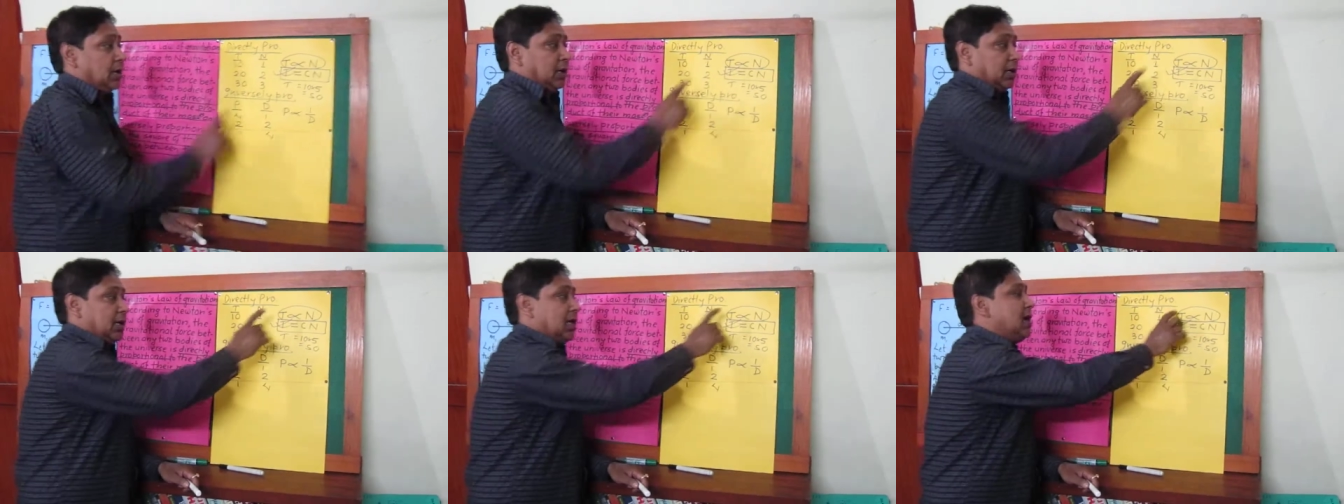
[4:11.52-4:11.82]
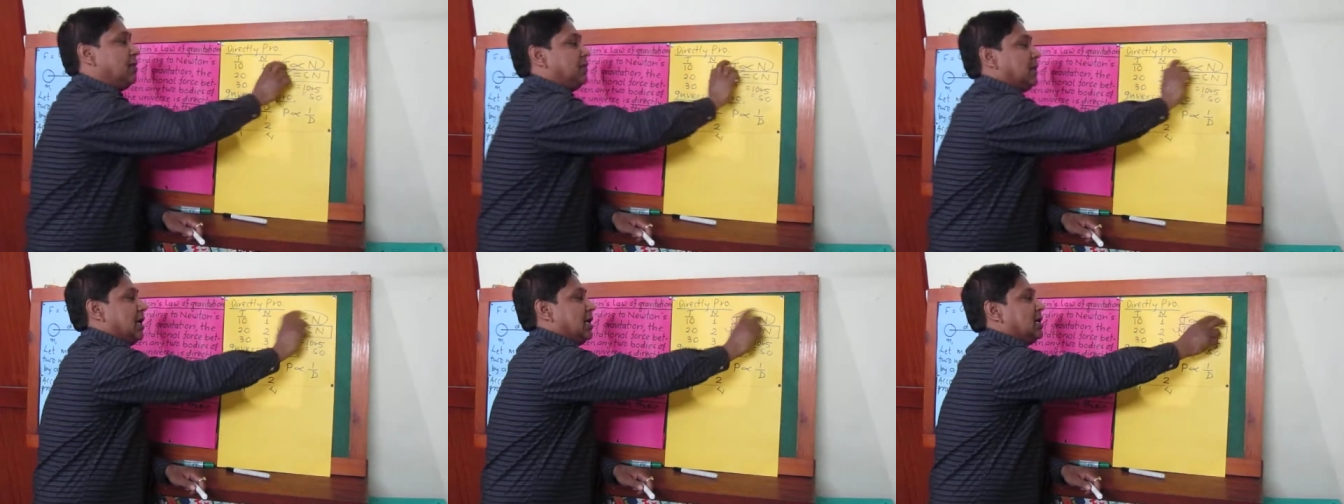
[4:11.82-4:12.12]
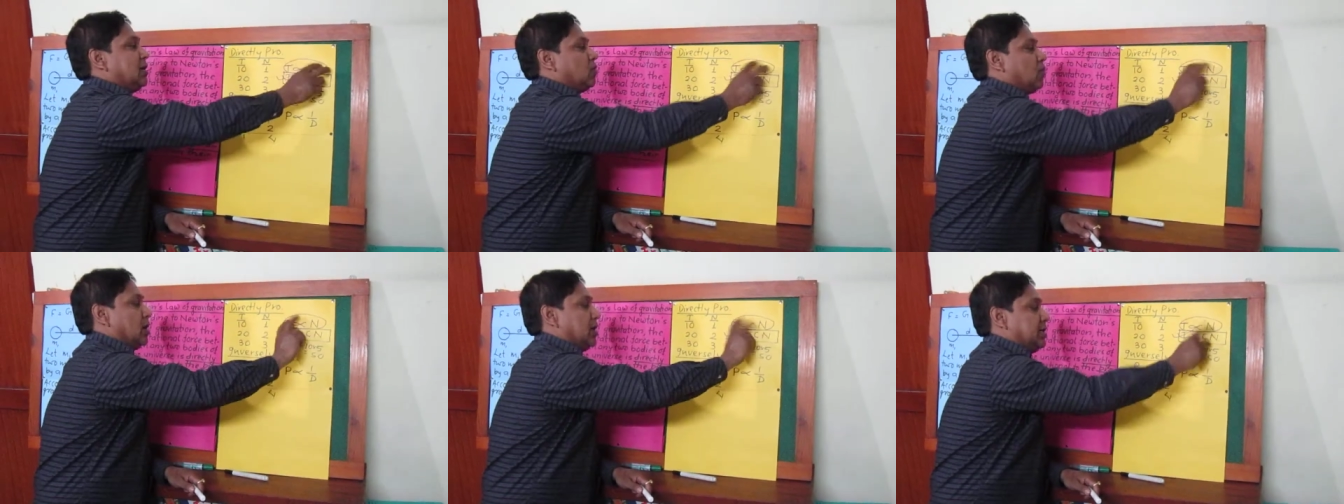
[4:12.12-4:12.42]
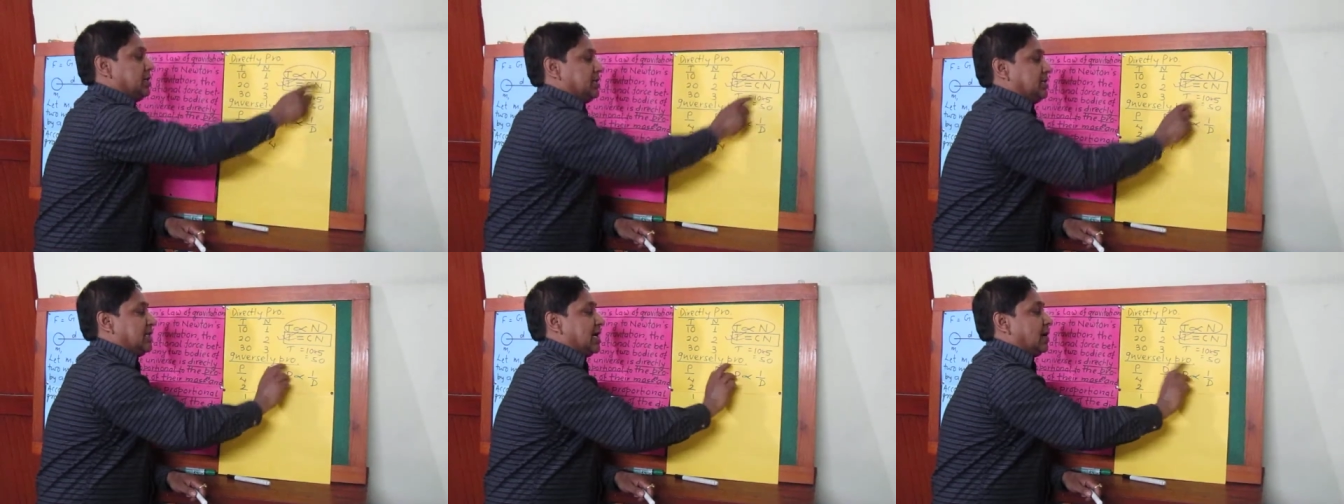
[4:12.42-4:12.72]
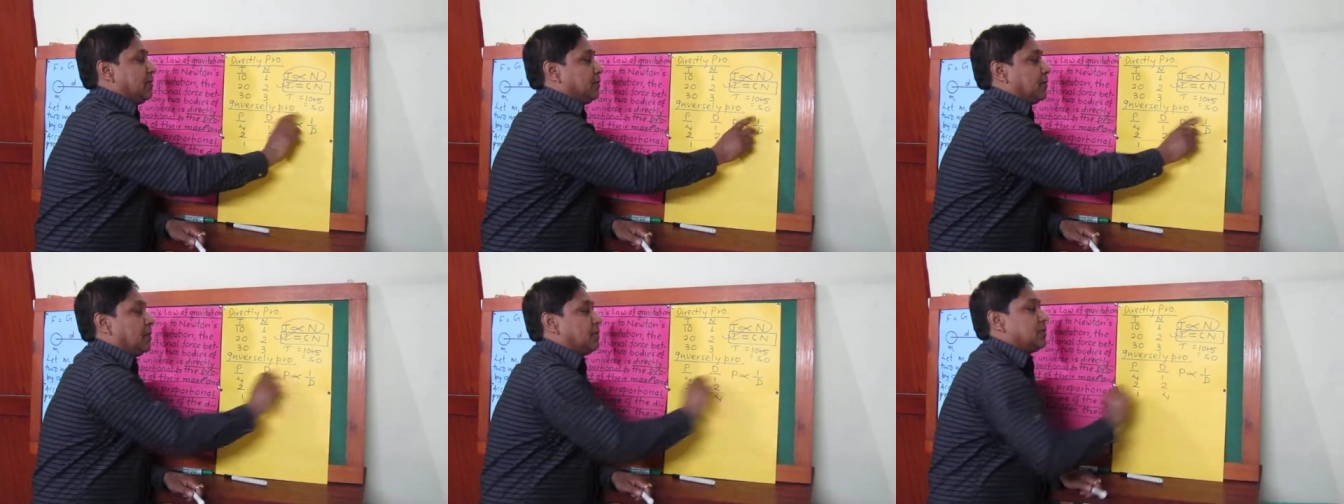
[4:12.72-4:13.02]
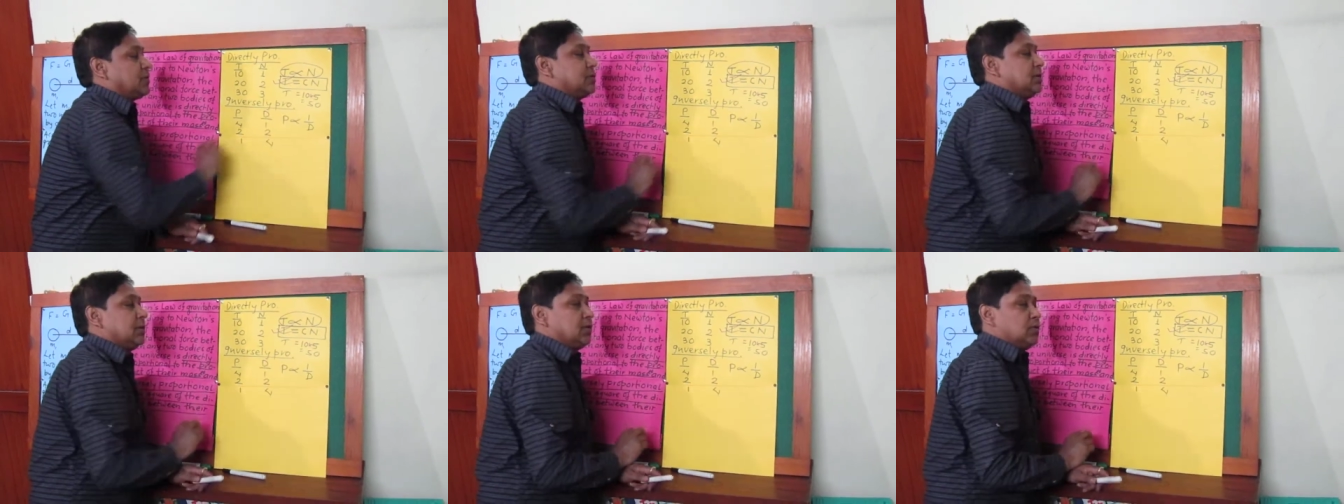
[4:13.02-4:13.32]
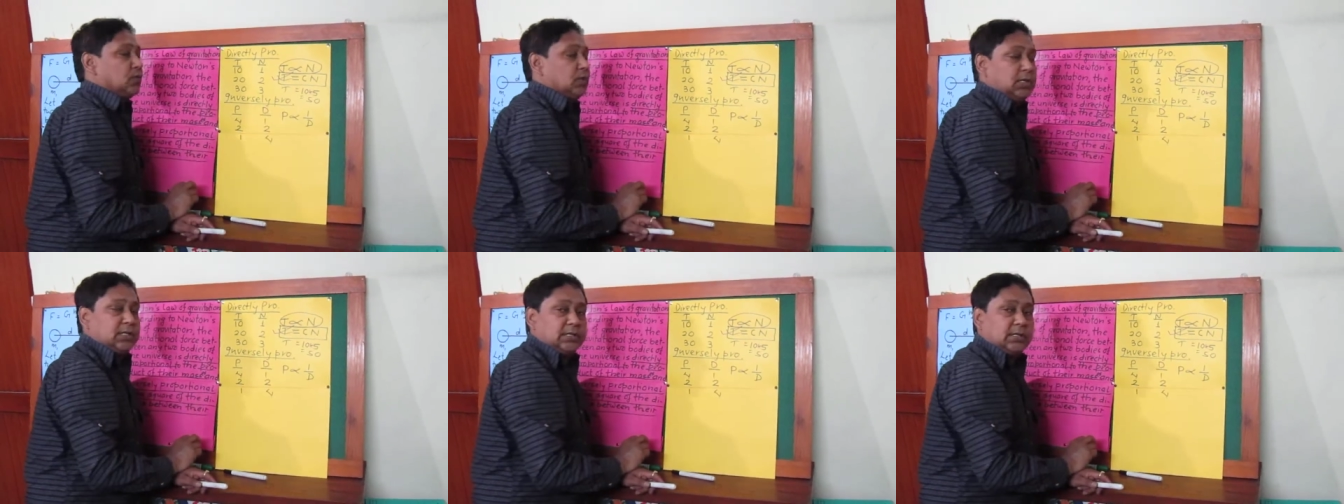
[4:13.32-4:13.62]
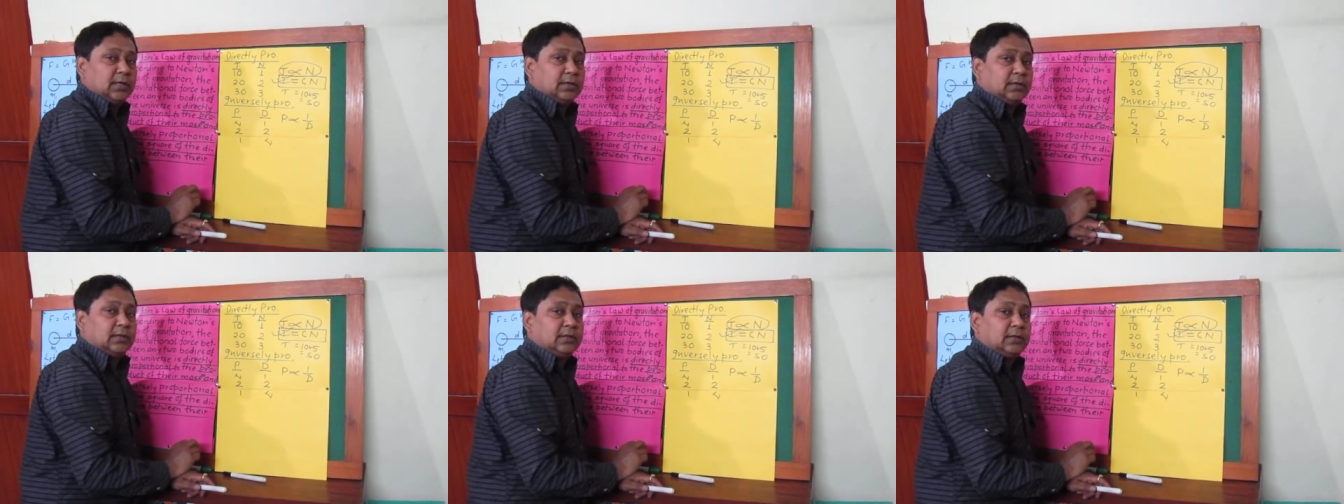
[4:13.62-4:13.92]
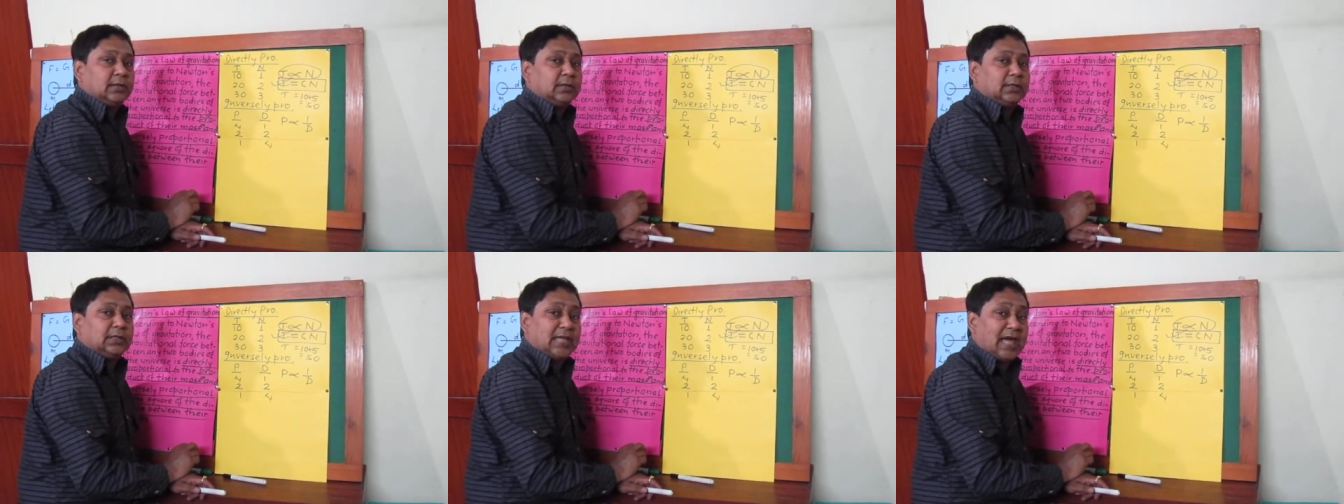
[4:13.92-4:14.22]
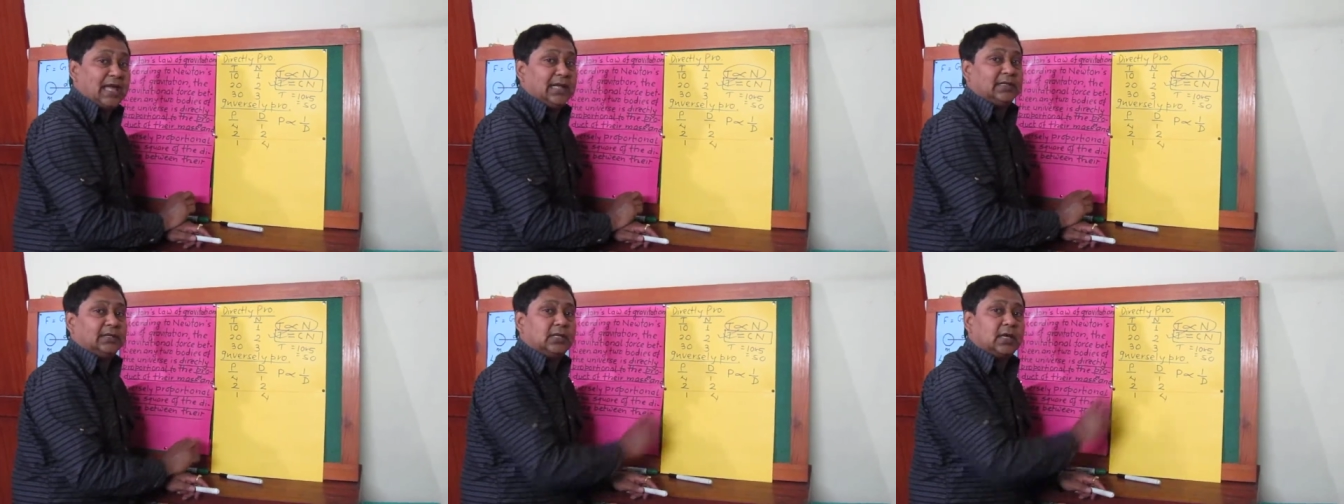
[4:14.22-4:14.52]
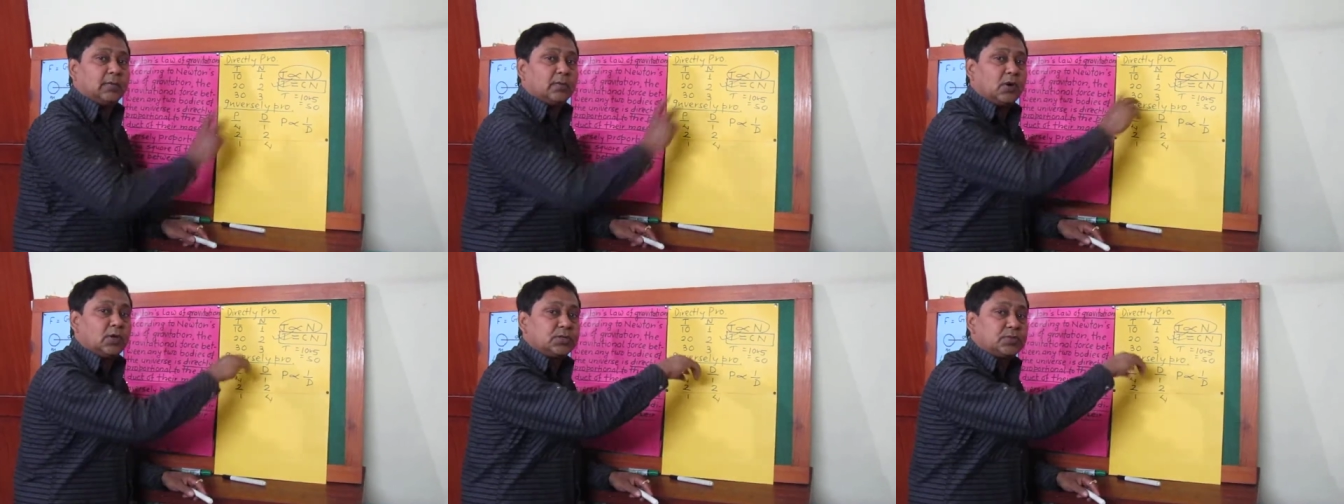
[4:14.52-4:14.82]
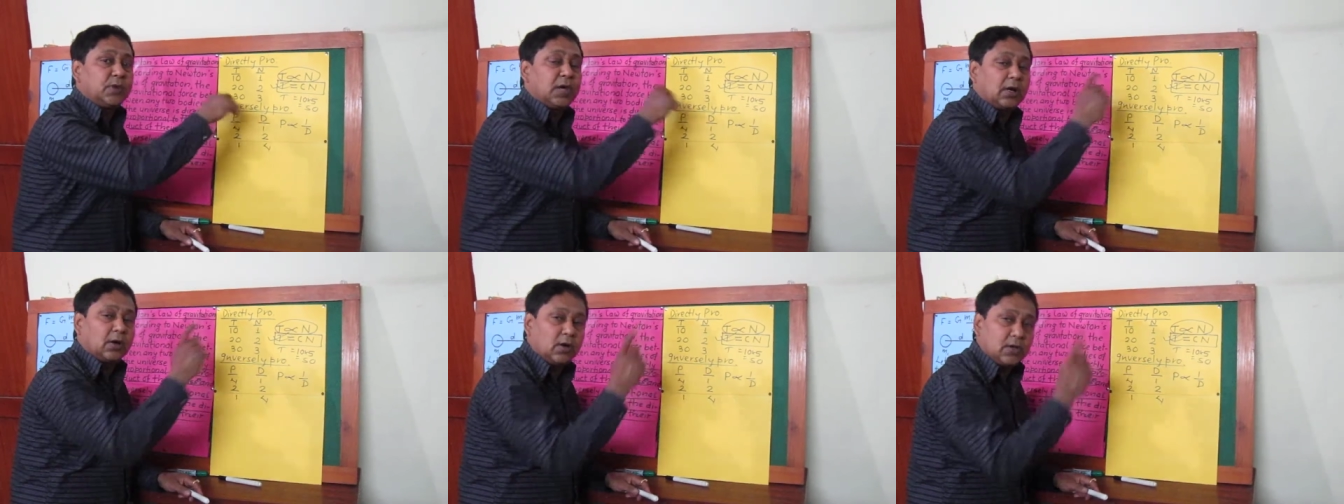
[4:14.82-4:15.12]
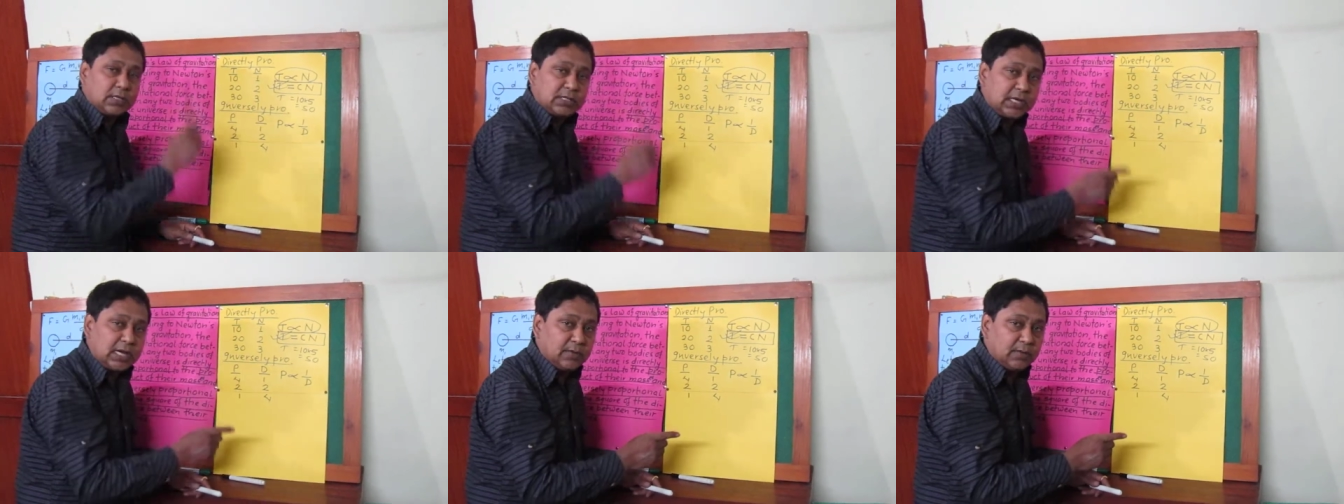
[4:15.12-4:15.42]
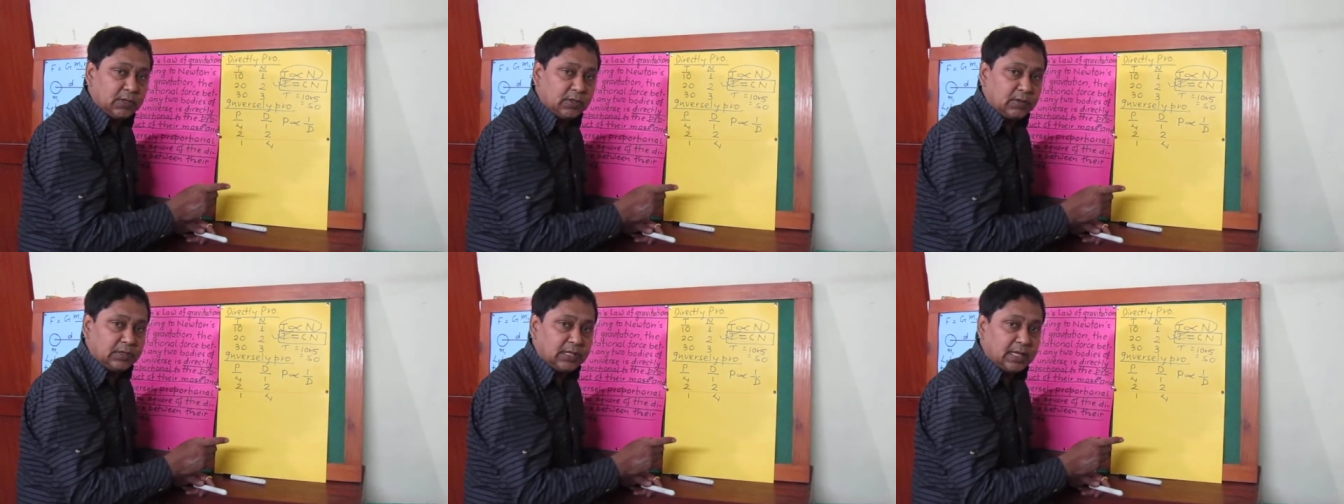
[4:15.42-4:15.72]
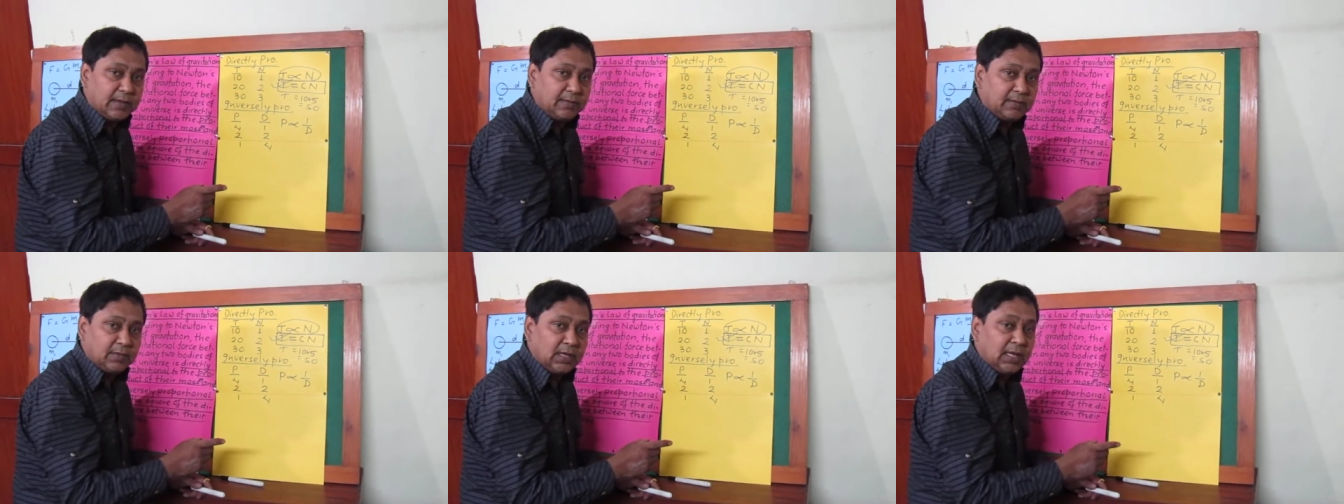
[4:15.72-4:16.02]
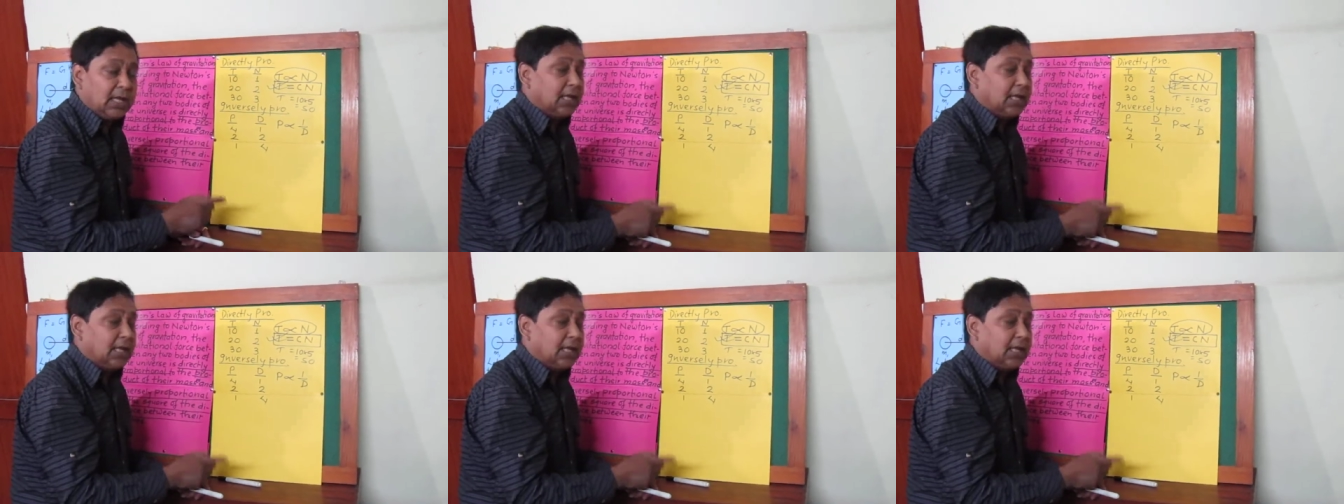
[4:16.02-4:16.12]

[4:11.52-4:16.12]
If any quantities are proportional to each other, then there must be a constant between them.